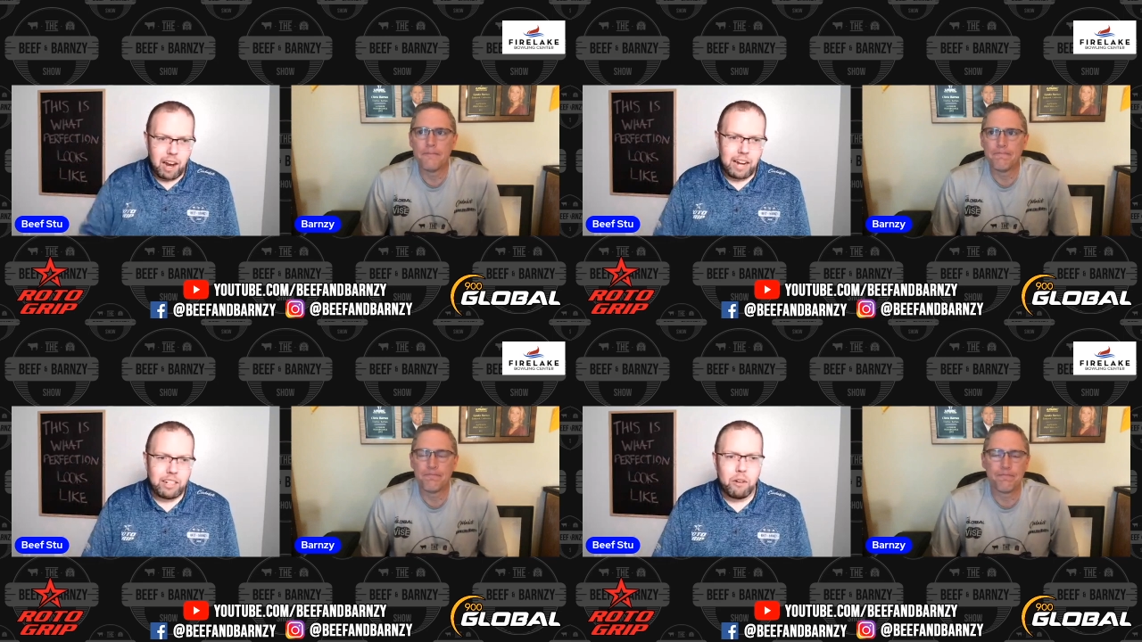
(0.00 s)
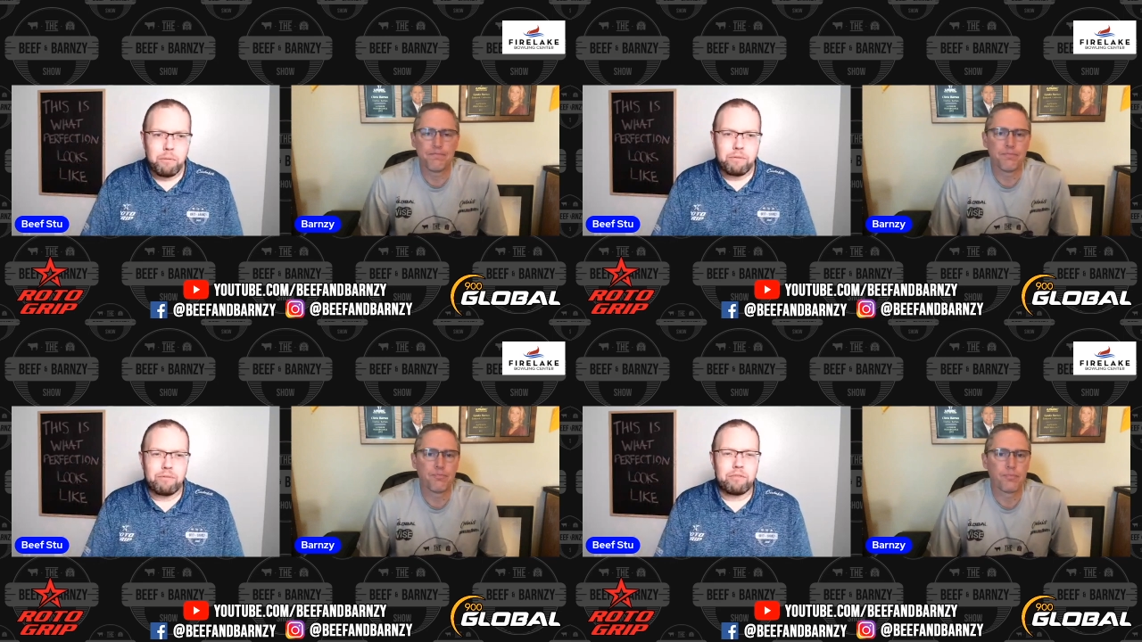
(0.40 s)
Speaker 1: I
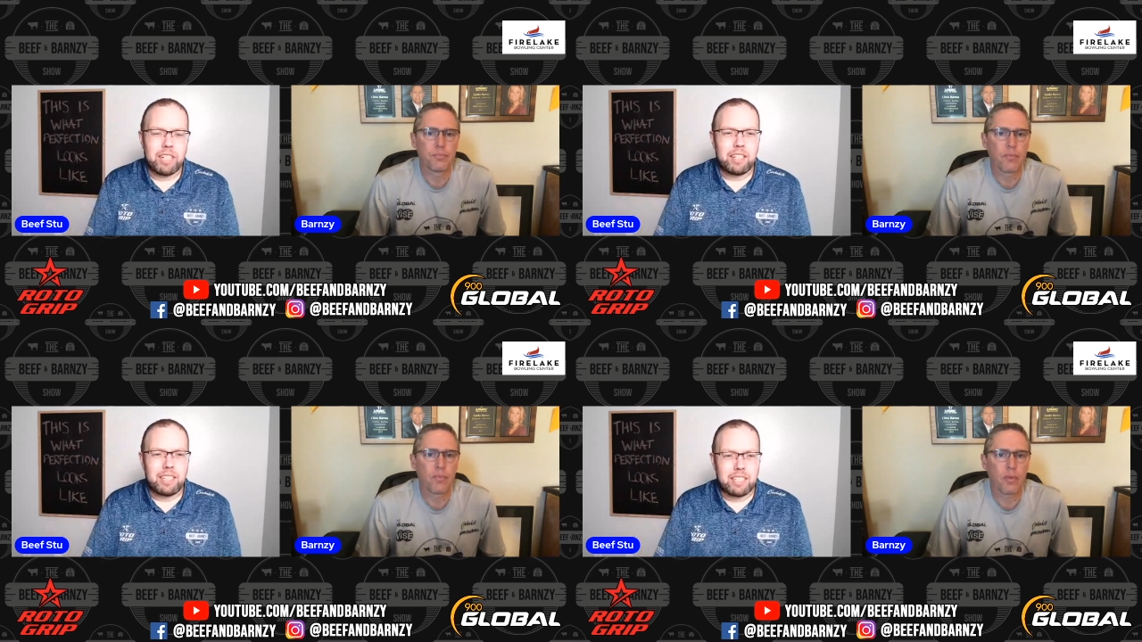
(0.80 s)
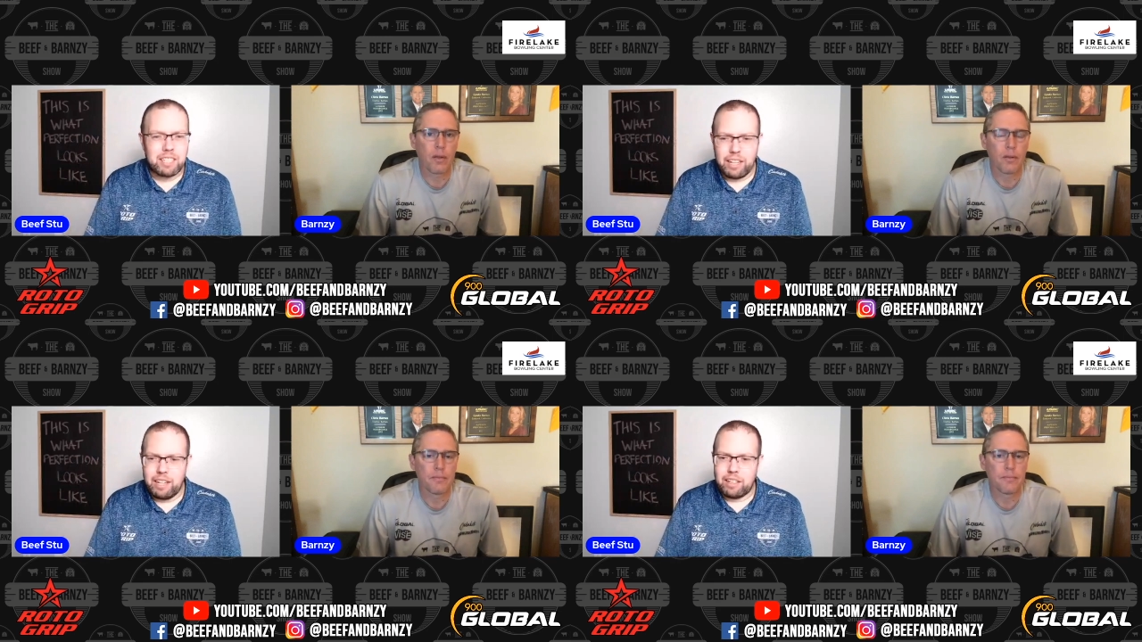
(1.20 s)
don't really
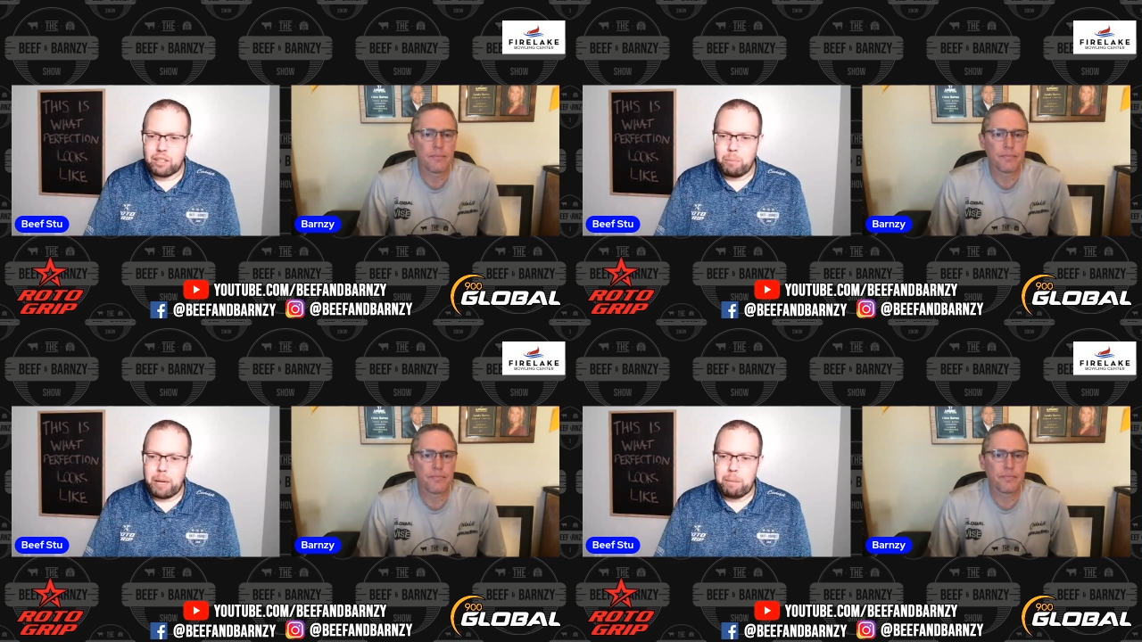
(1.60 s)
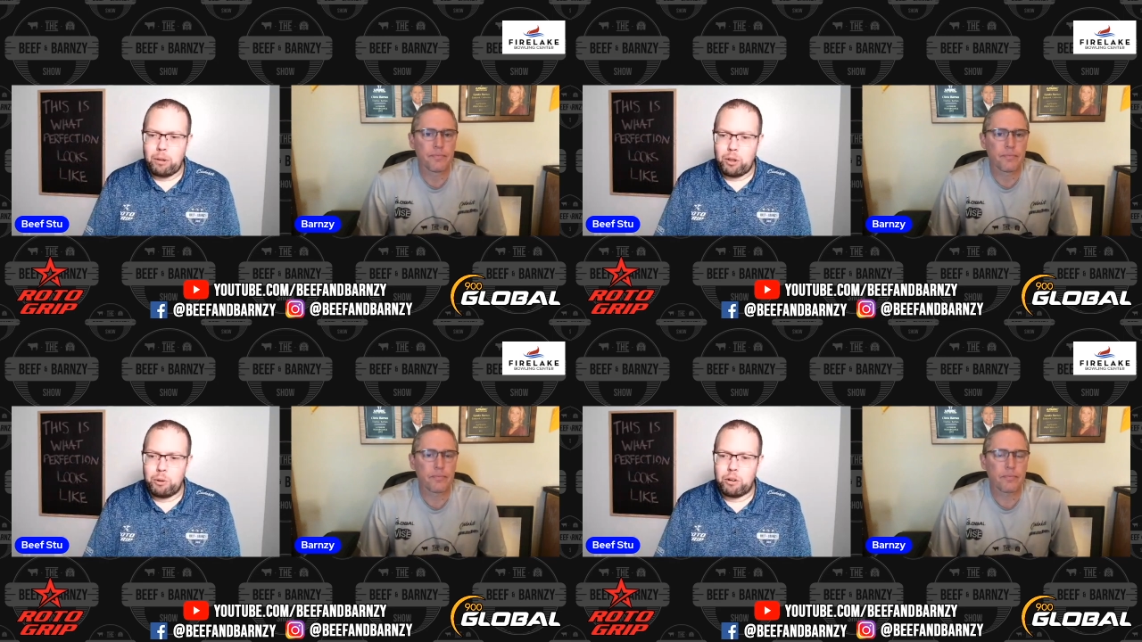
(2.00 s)
see the
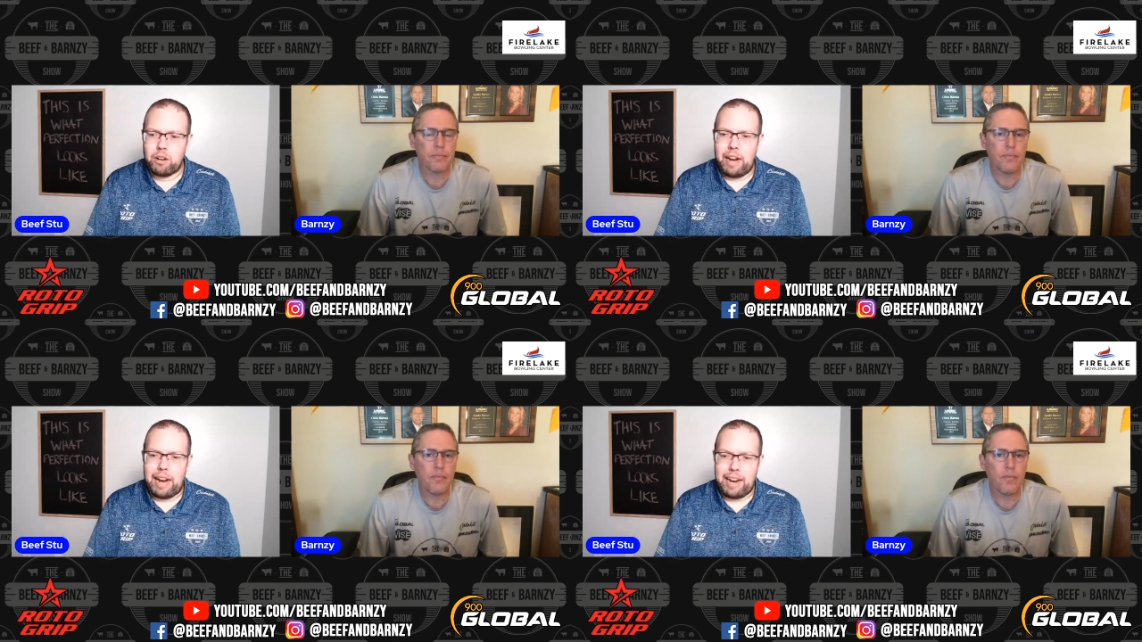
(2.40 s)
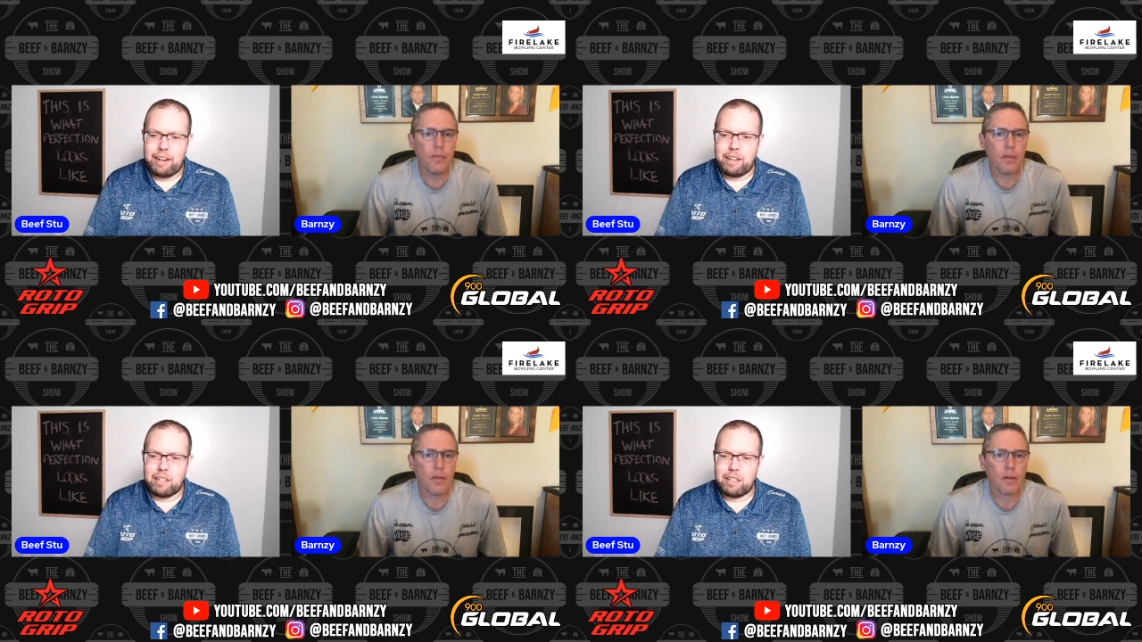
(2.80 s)
people who are
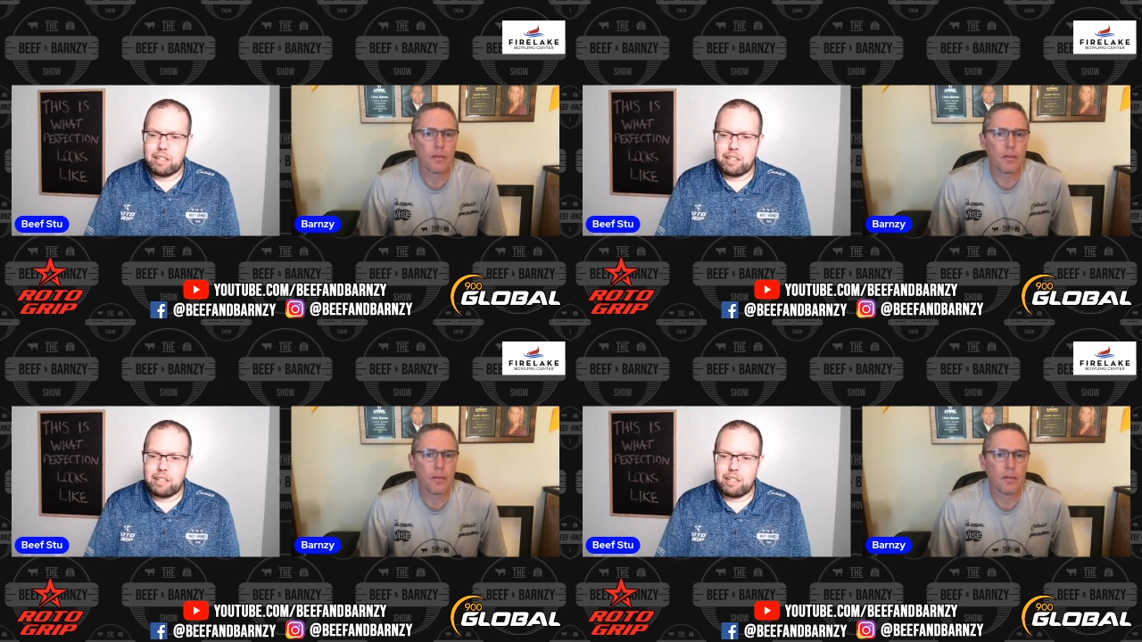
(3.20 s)
in it